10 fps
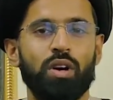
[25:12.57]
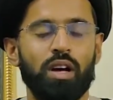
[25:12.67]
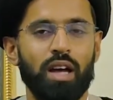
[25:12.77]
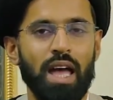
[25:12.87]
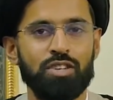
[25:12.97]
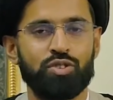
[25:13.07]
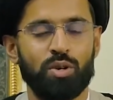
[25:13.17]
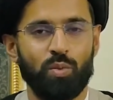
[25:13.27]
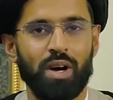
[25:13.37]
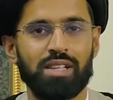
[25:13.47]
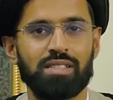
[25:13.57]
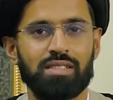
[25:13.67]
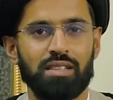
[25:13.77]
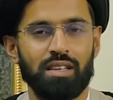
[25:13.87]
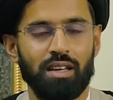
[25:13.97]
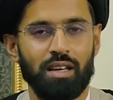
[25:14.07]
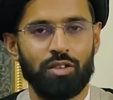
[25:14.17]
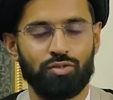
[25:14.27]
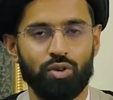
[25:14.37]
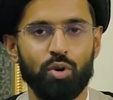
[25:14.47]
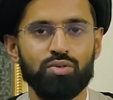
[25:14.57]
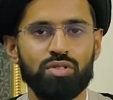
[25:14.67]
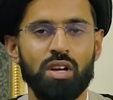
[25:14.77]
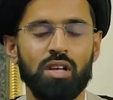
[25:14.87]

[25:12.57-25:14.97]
enter one's throat.